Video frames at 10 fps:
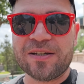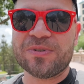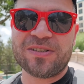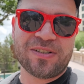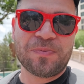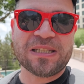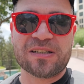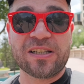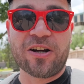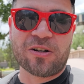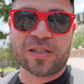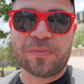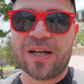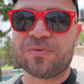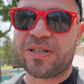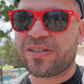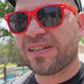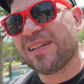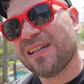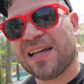It was just basically garlic bread, which
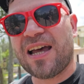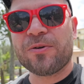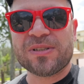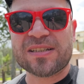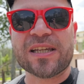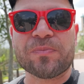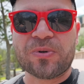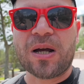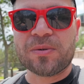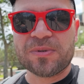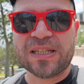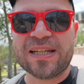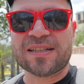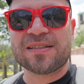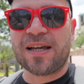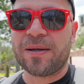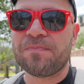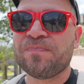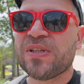I would skip probably next time.